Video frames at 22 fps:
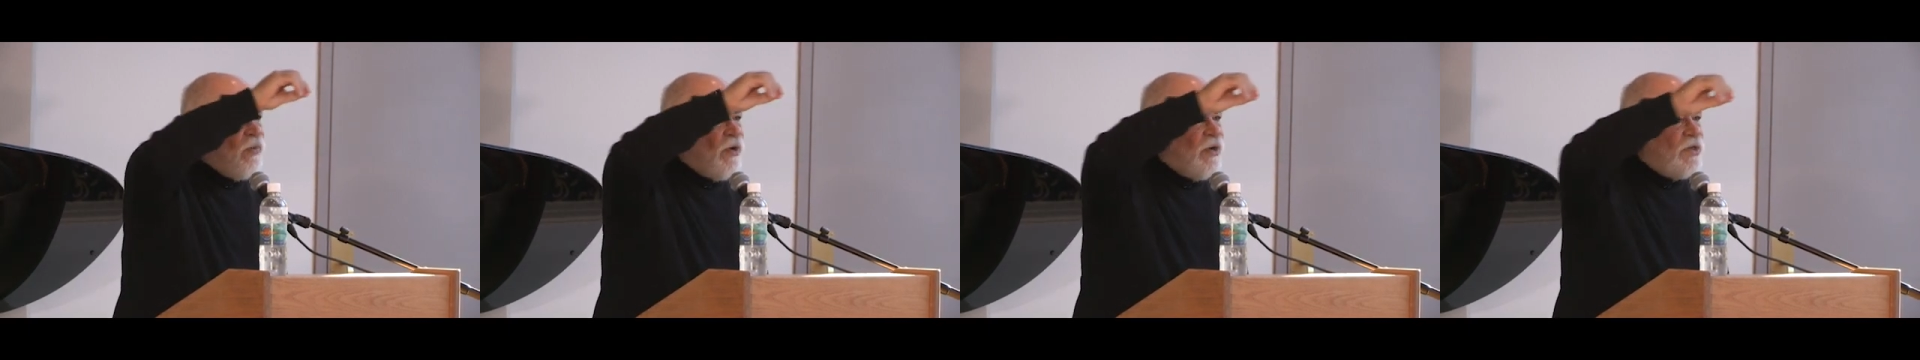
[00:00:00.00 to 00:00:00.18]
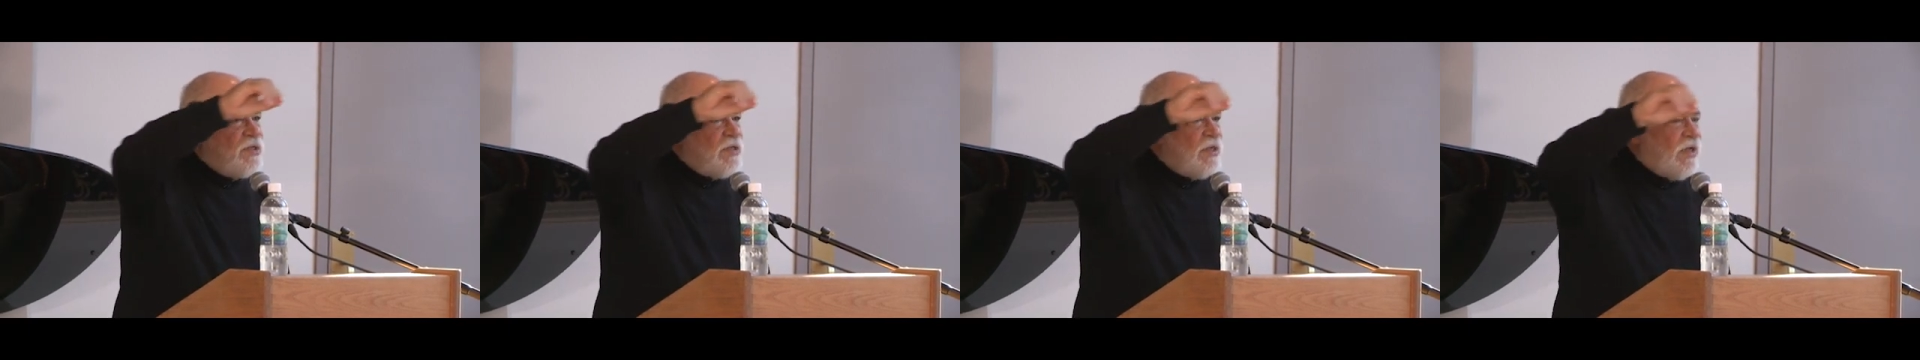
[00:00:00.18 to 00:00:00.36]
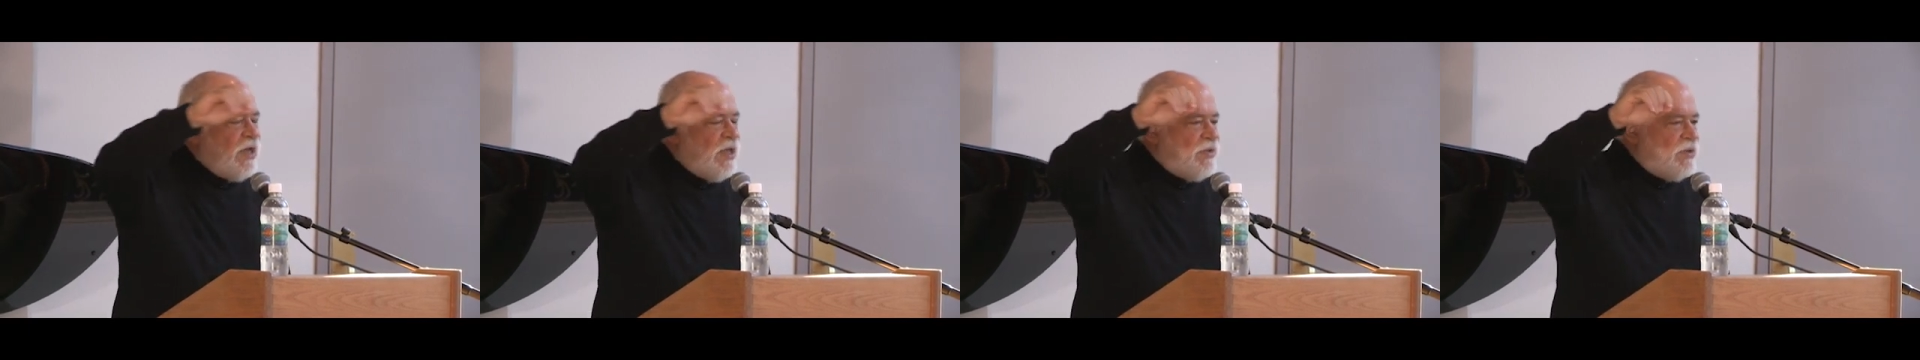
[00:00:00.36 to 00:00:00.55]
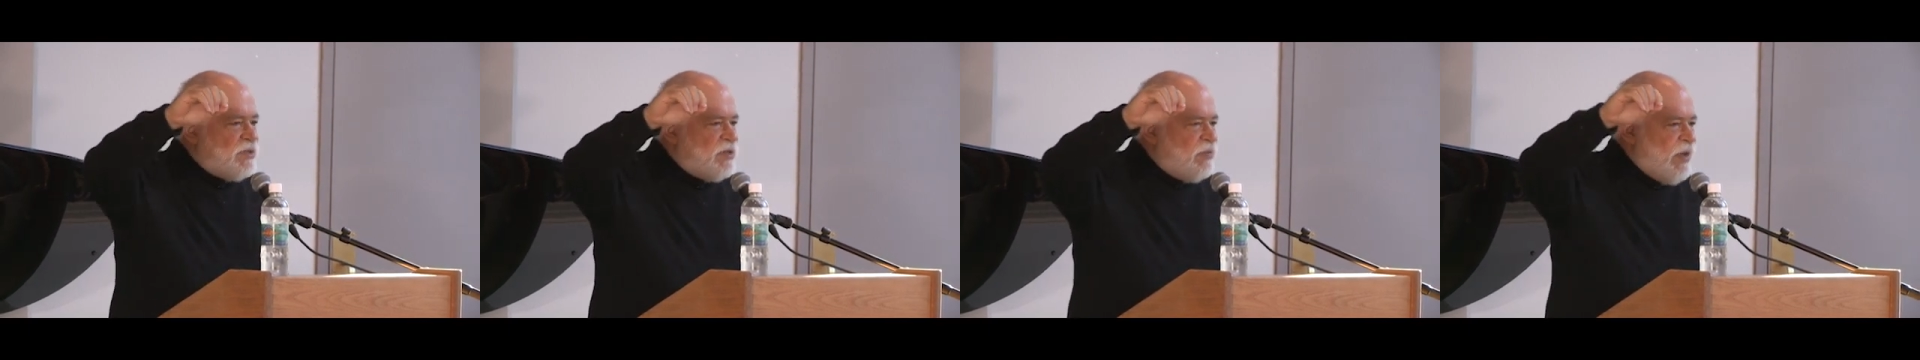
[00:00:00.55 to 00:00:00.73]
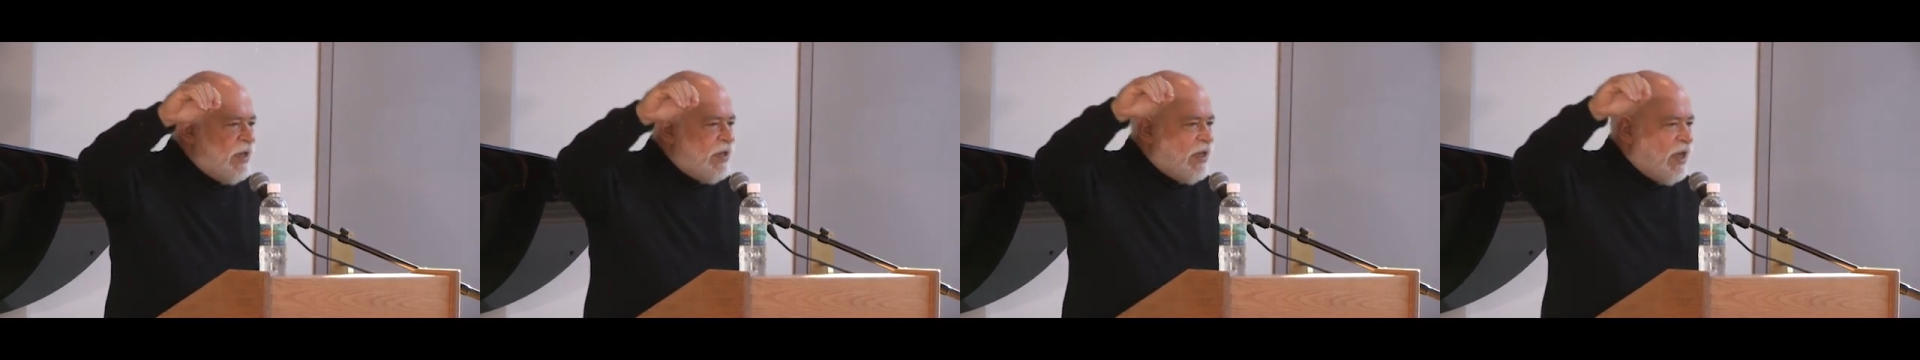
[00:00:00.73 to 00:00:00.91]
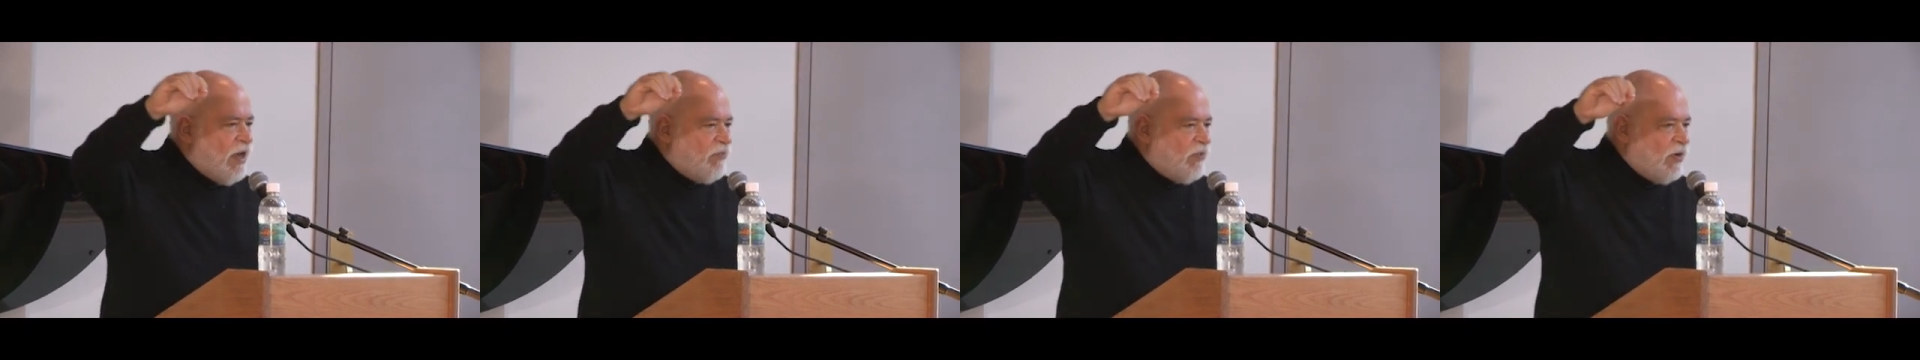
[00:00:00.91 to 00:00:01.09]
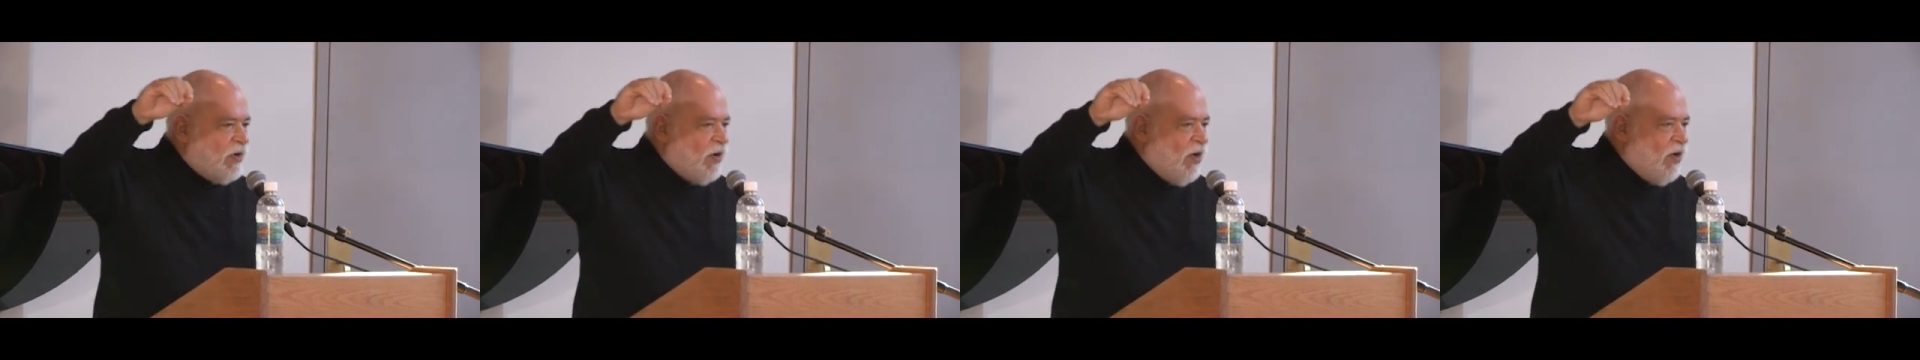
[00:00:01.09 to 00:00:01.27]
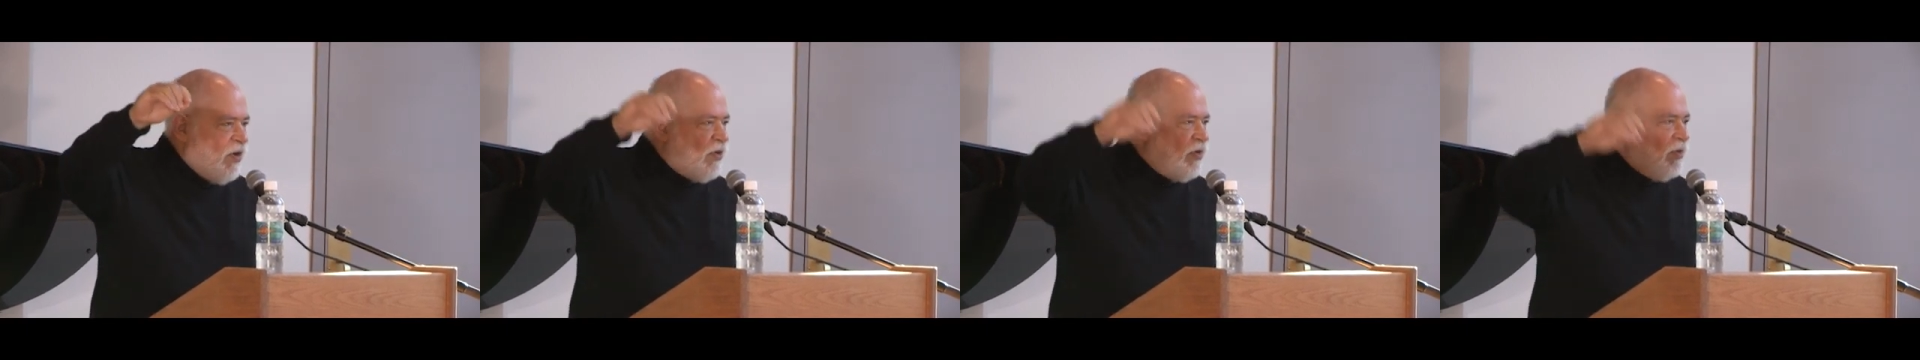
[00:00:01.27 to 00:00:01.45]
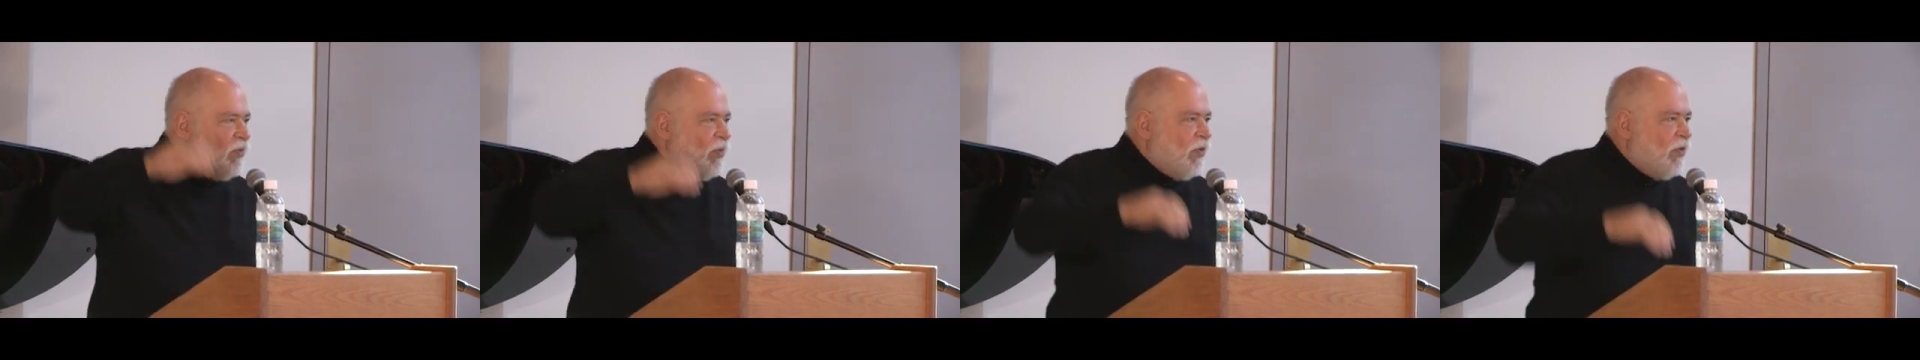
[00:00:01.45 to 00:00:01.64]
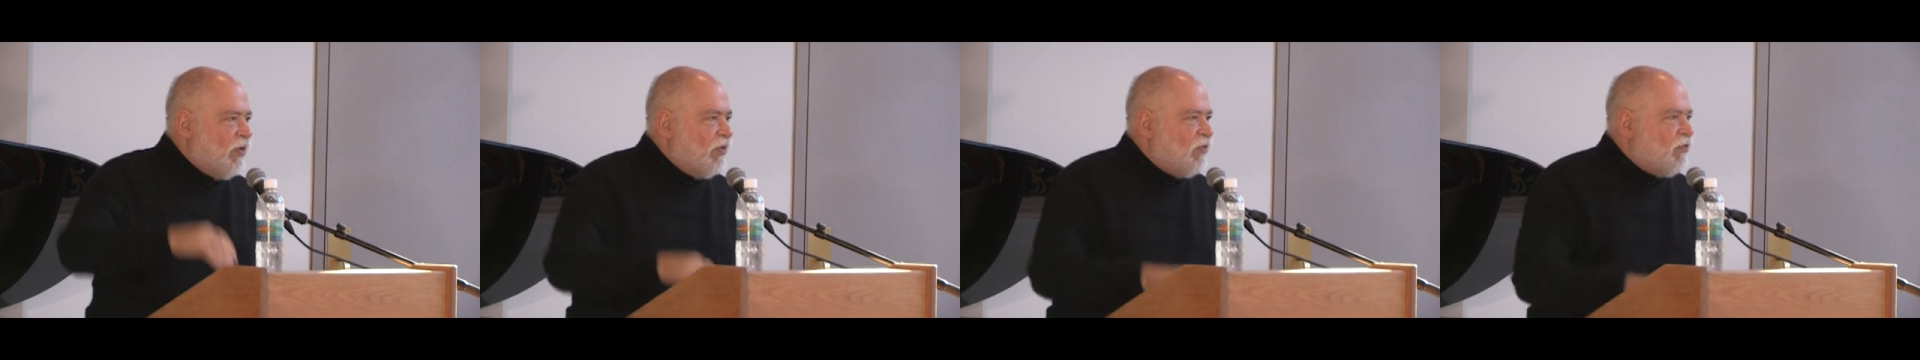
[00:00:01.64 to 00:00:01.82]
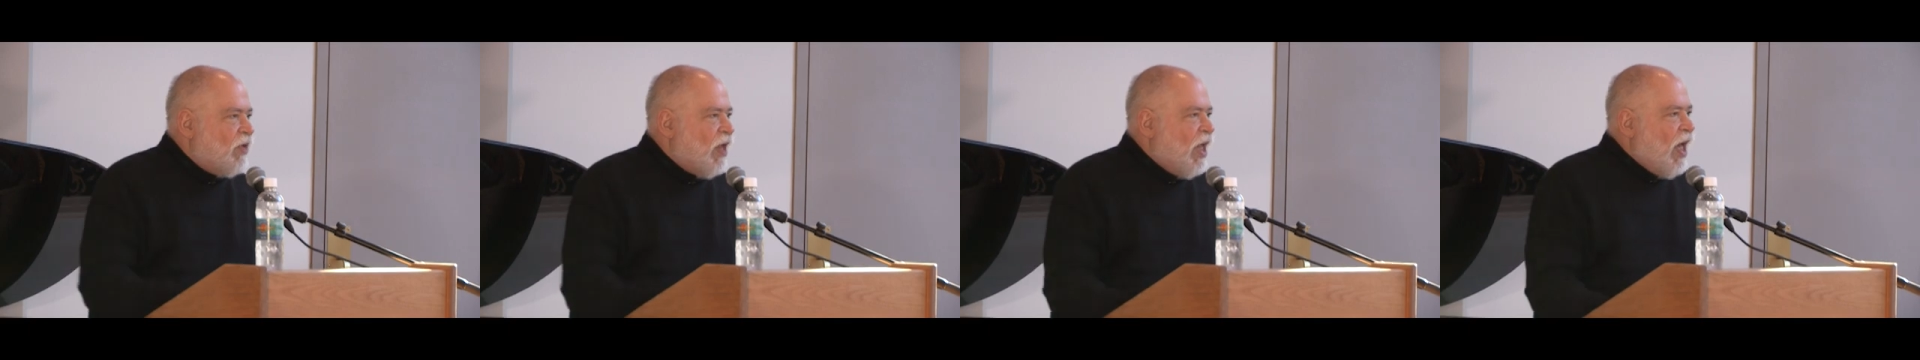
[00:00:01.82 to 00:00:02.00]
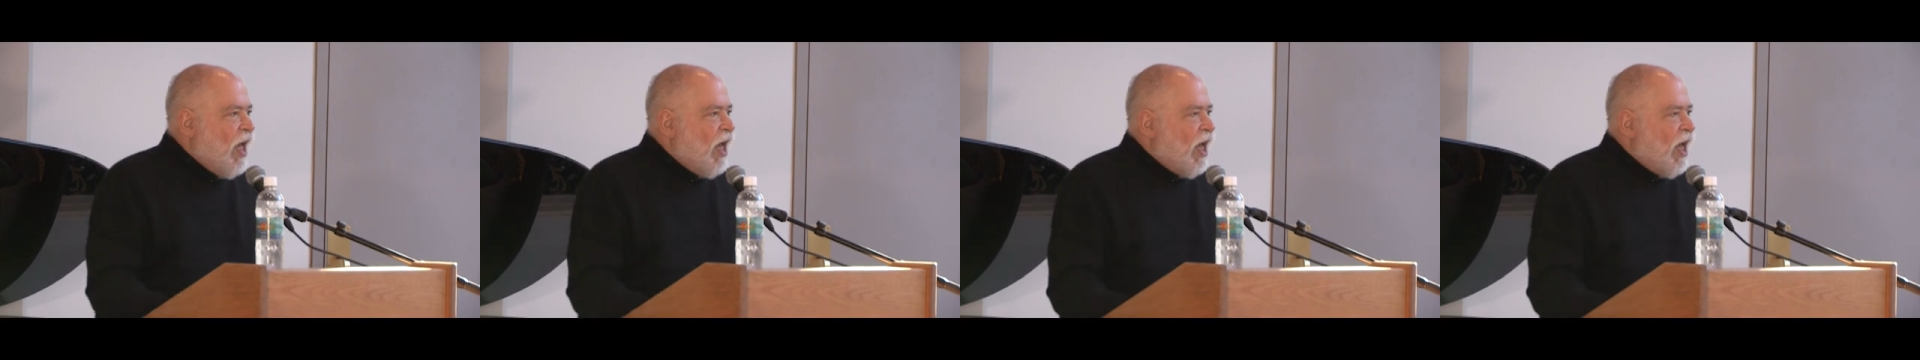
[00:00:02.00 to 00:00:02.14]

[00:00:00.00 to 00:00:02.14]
words together to make ever longer words.